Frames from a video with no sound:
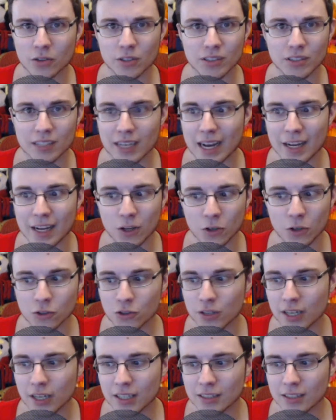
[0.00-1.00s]
And he's like, I called you
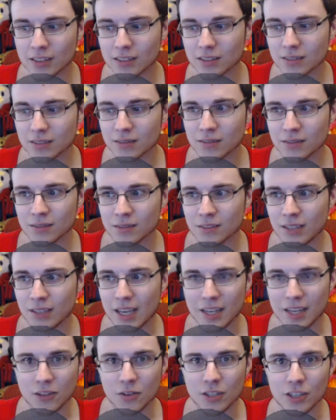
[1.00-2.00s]
guys
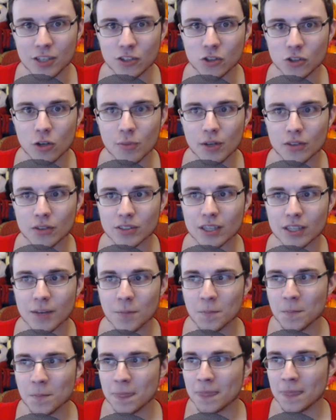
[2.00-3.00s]
and you didn't show up. And I was like,
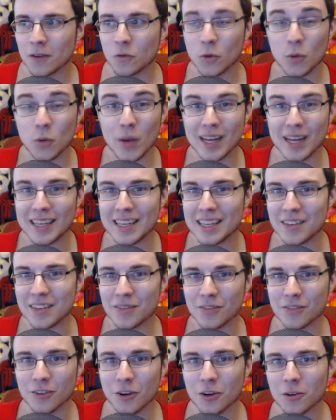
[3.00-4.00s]
we went eat
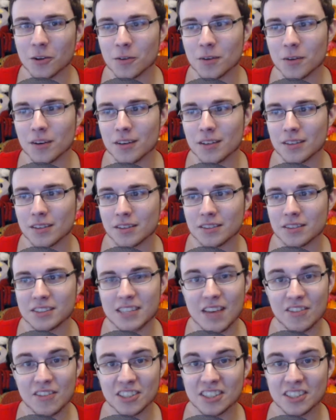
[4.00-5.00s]
for
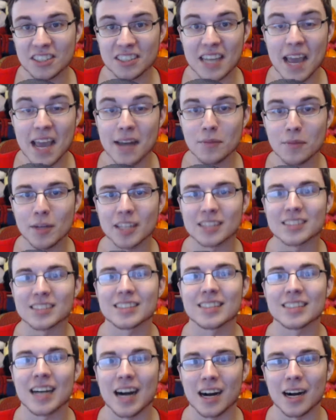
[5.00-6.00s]
7 to 10 minutes
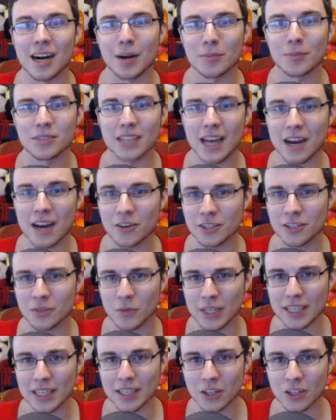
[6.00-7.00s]
tops. How did
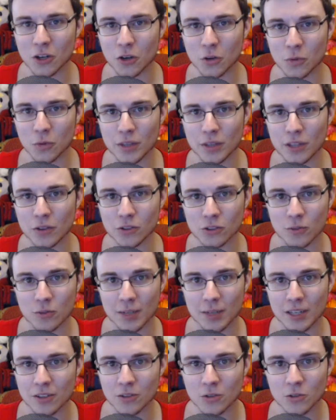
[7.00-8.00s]
we get called when there were so
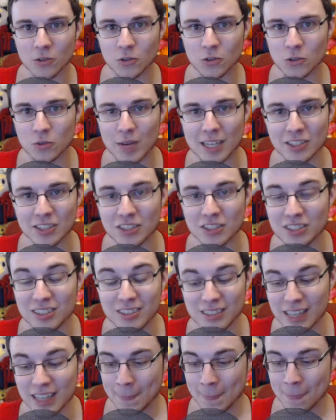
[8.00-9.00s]
many other losers matches? And
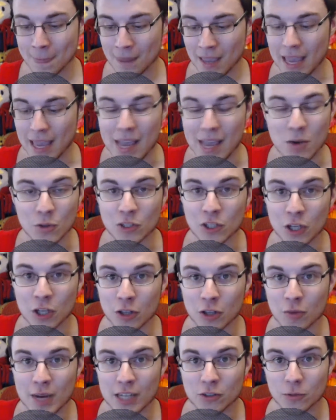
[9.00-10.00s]
he's like, it was
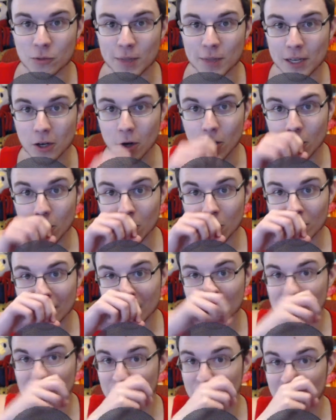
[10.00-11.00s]
another match for me to call
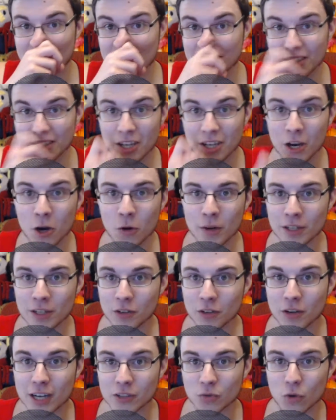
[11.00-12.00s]
that was ready to go, and you
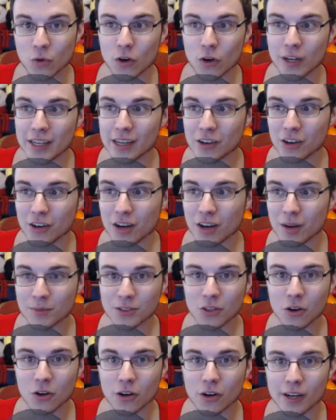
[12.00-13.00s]
guys weren't here. I'm
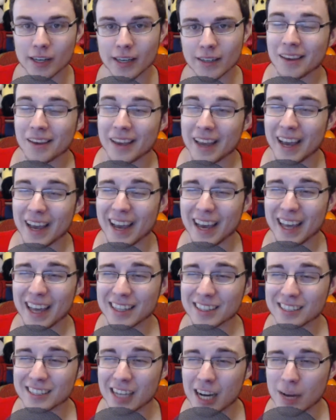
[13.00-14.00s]
sorry. And at
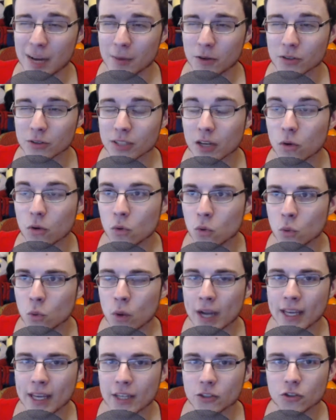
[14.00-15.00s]
the time, I was like, oh,
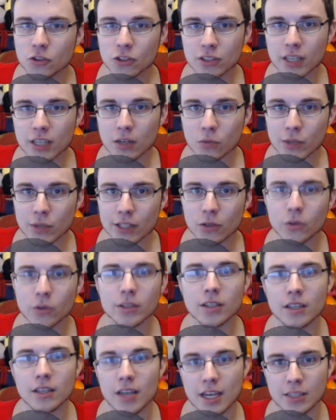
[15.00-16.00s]
why can't you just like redo it?
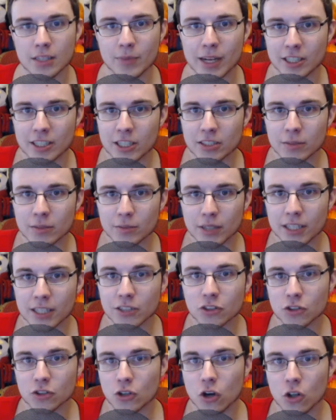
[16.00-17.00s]
The next match hasn't played.
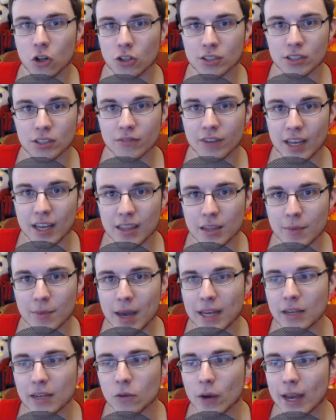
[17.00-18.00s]
Just call us to fight them
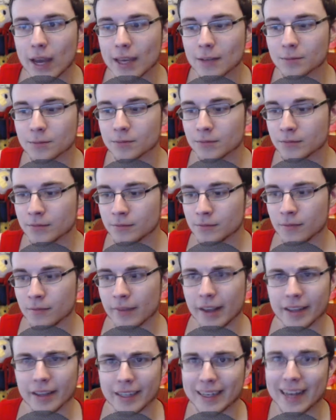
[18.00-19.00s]
anyway.
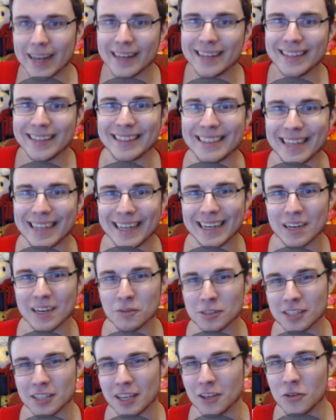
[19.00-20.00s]
Like, I didn't get it. I
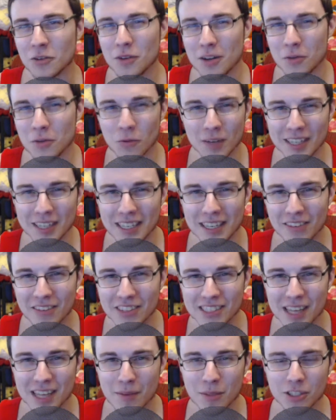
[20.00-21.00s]
was like, you didn't really give
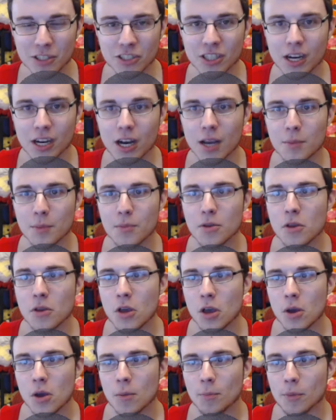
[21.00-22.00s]
us that much time.
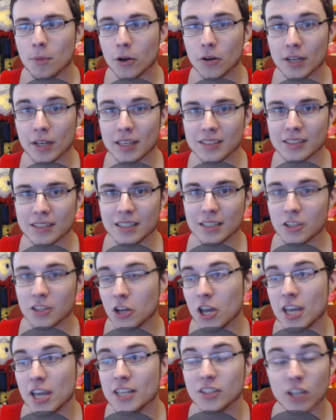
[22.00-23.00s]
But on his end,
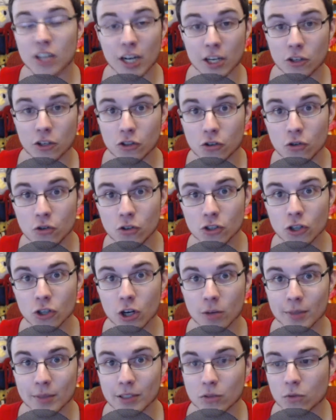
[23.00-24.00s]
he's got a huge
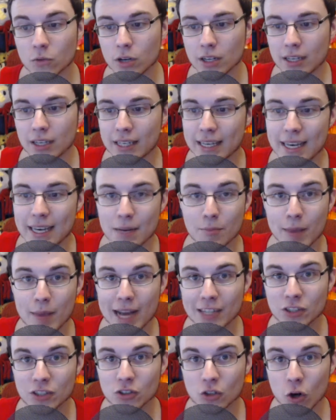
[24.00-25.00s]
tournament to run. He had
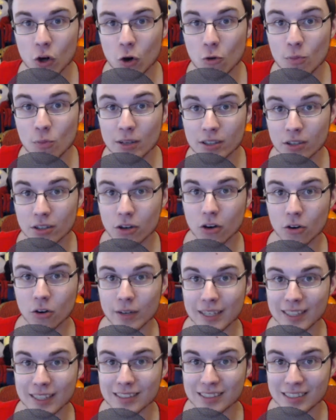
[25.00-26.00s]
matches open to call.
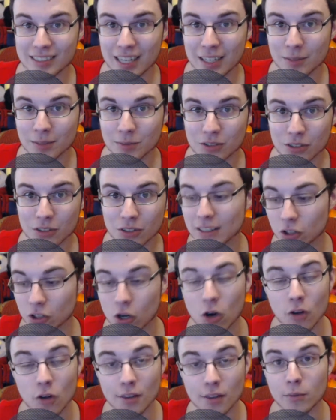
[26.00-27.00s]
He had setups to
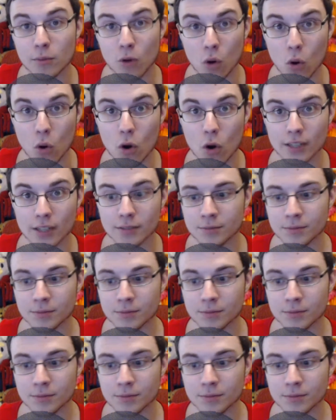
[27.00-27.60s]
call them on.